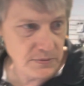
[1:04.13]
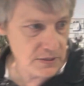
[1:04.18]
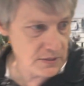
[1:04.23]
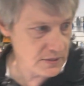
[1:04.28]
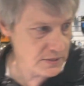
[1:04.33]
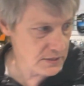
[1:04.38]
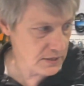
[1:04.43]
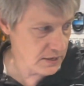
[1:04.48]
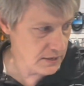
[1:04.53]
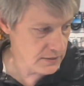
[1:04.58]

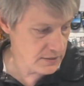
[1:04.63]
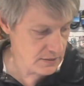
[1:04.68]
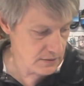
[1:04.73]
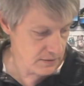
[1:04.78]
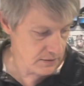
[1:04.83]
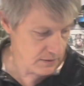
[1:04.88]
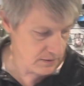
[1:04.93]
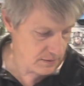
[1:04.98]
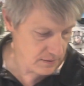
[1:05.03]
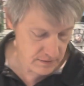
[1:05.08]
this size,
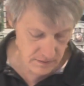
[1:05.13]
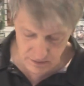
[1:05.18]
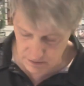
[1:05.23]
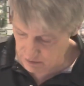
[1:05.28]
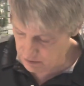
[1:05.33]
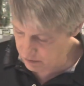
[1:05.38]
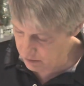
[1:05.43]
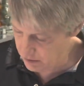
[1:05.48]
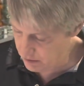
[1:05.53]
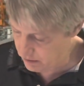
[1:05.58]
so
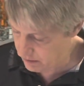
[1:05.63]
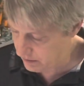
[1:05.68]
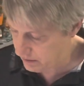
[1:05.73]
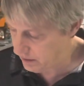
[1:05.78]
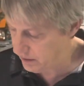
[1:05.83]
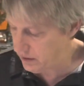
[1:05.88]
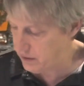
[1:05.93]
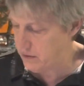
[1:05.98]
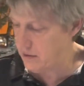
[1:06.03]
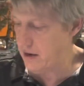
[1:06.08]
a little
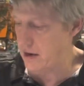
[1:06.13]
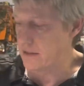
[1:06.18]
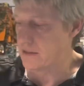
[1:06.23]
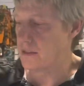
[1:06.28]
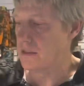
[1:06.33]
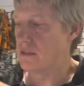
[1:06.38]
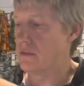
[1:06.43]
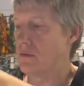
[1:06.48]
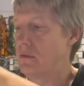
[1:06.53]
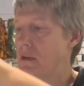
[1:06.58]
cleaner wrasse
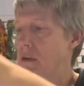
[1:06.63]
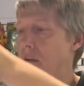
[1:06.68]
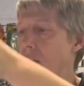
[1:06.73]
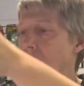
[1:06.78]
this week.